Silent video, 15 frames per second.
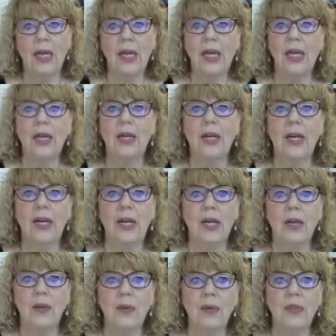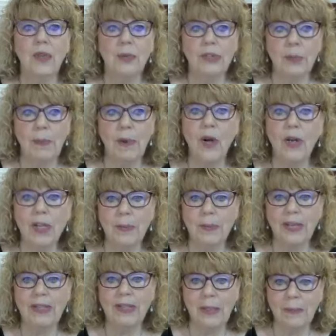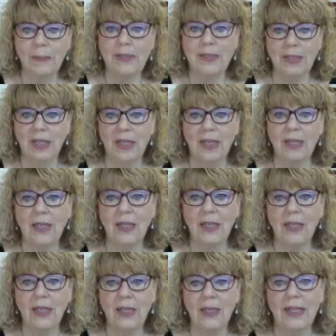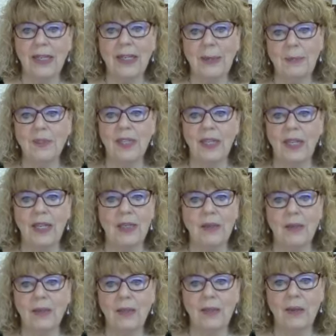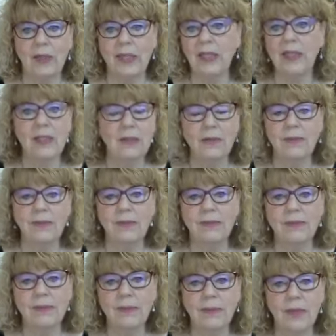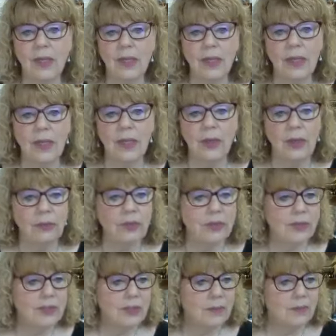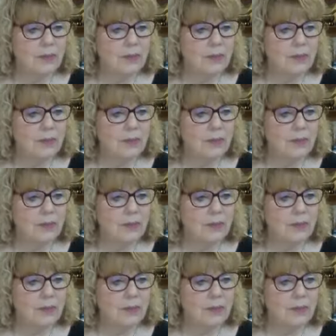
And there was a part of me deep inside that kept saying, well, I was,